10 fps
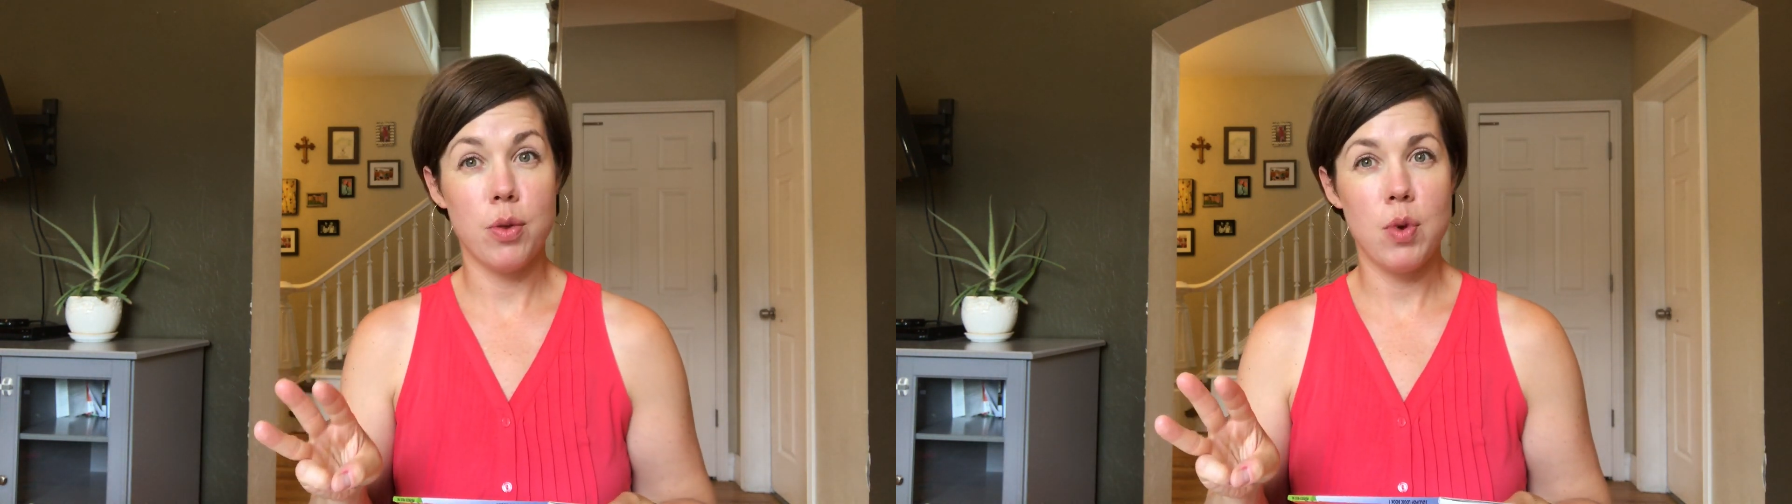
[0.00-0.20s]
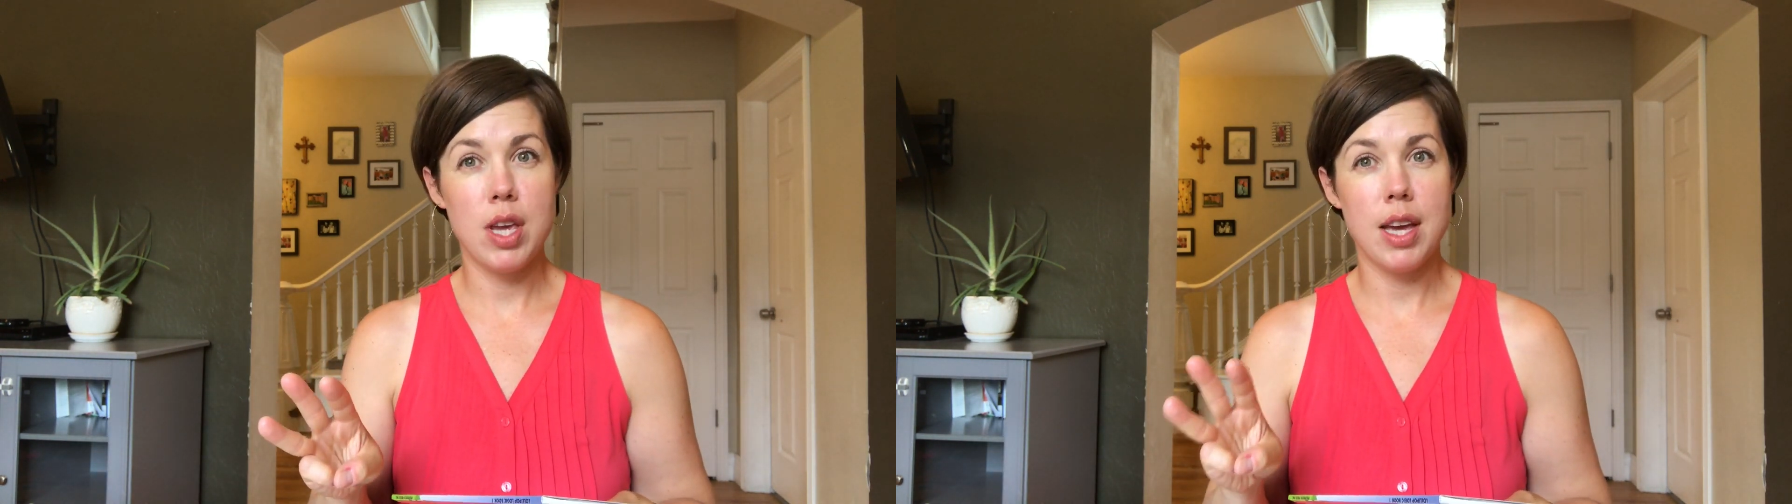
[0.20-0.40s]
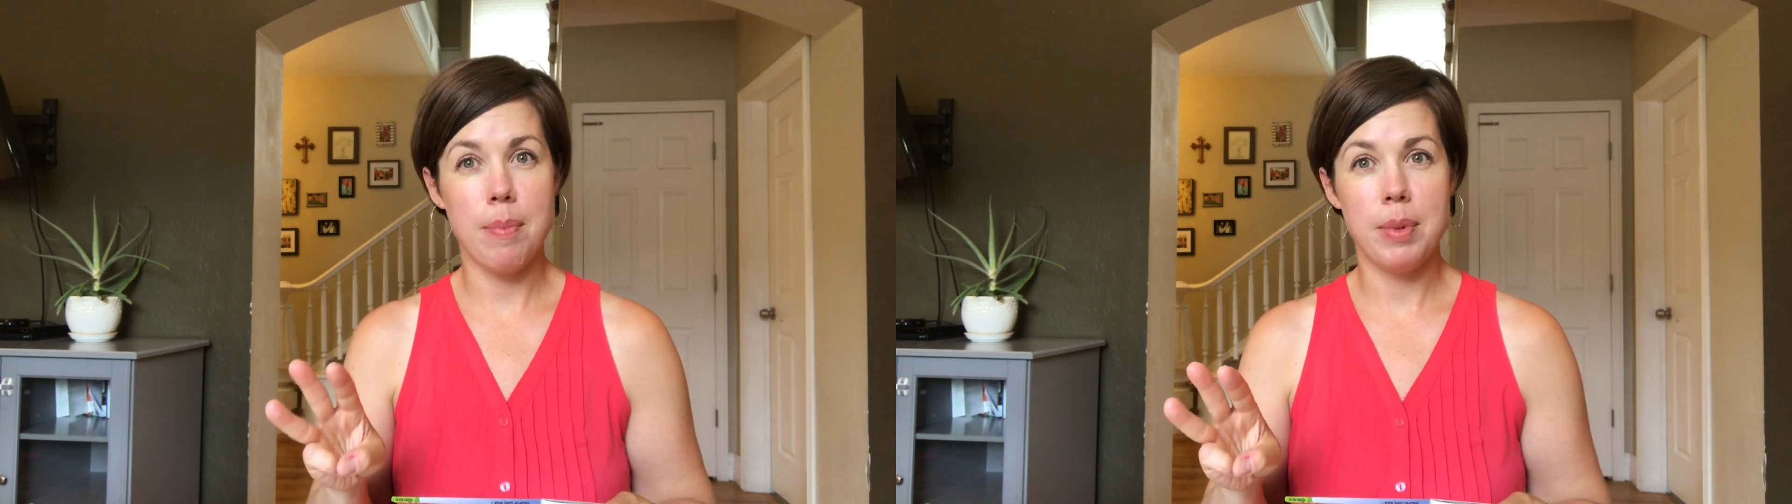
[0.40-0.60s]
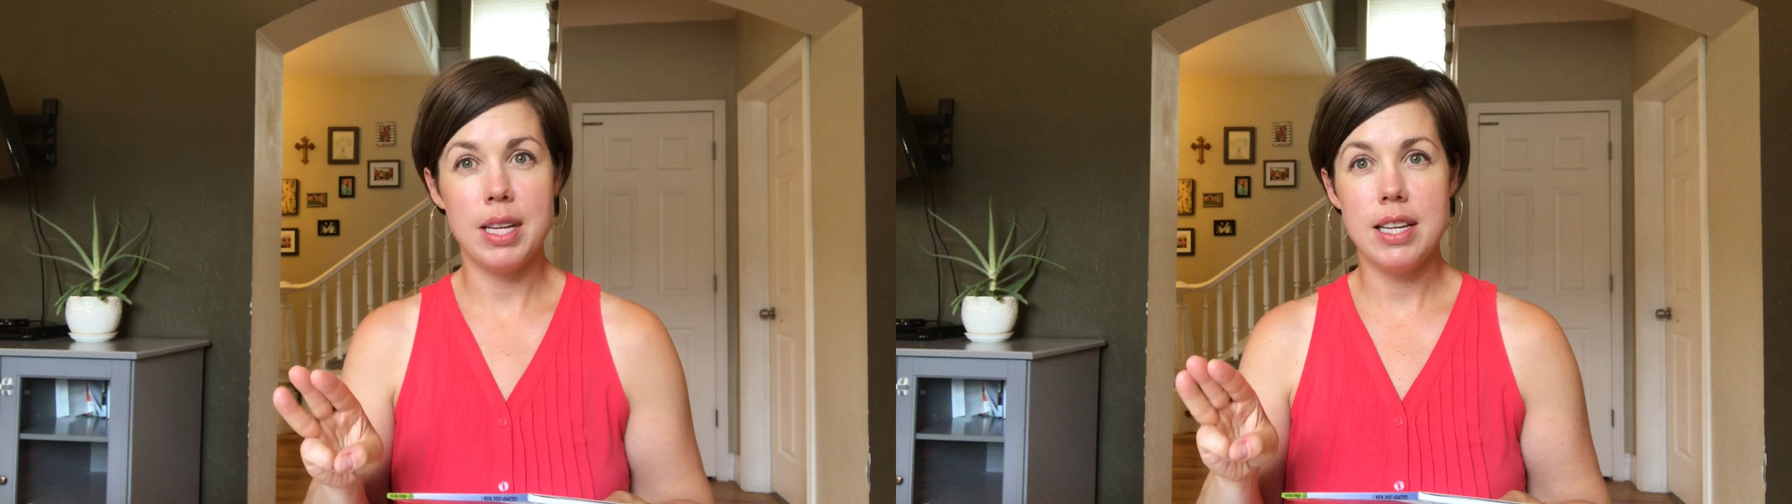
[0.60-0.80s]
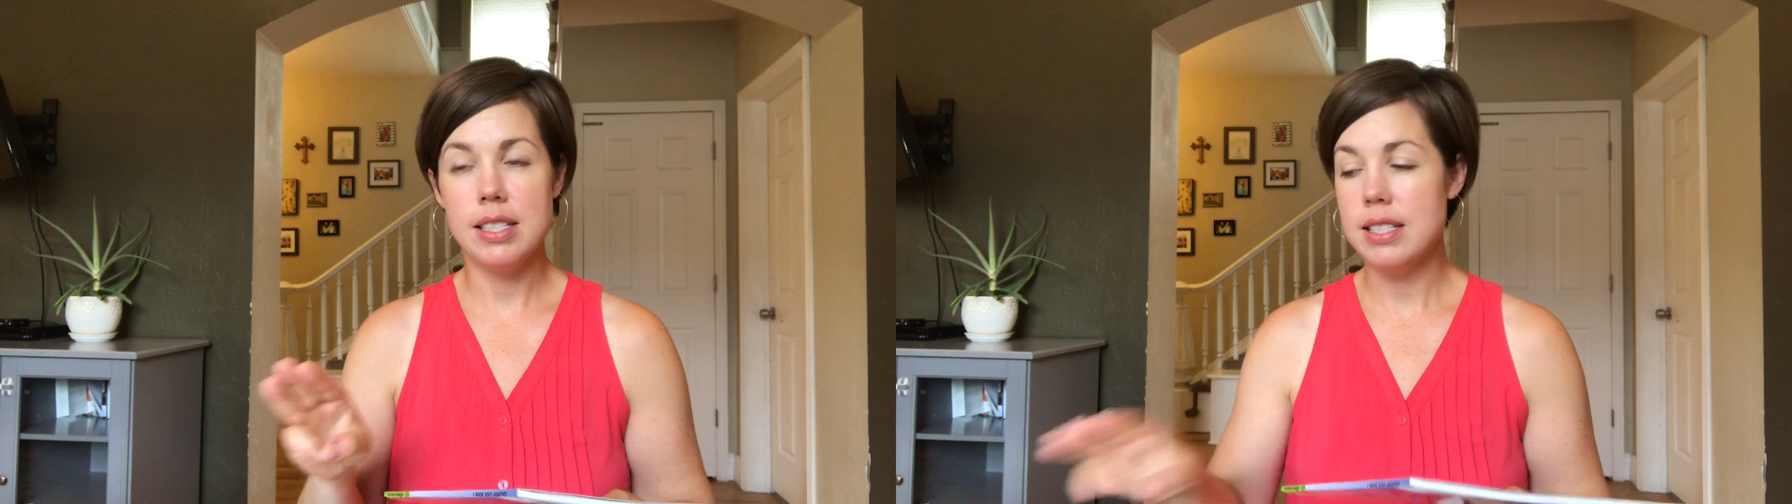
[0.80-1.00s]
three
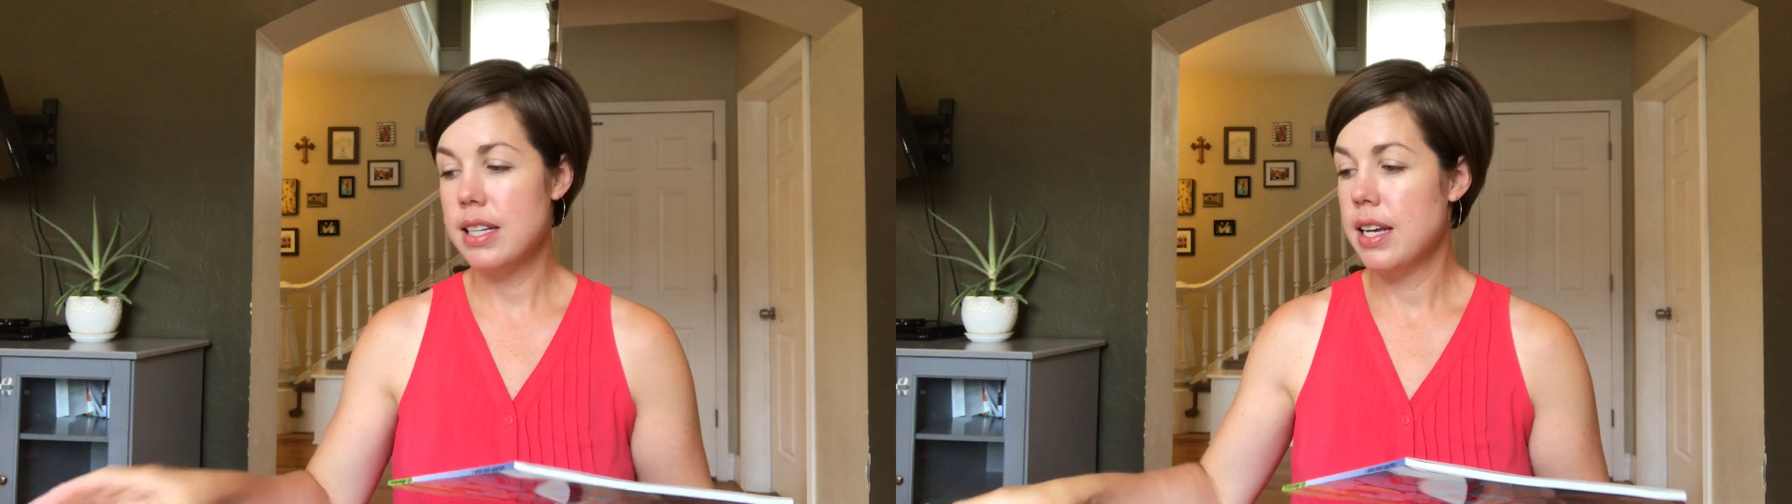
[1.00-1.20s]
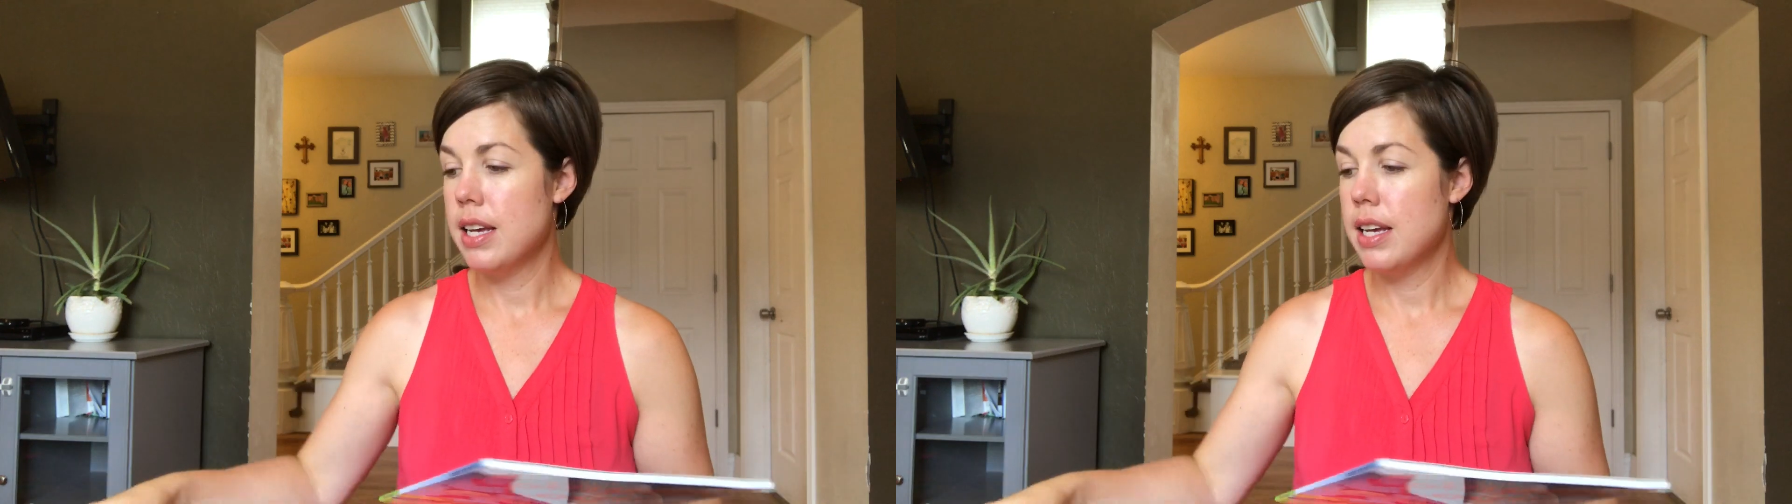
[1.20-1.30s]
companies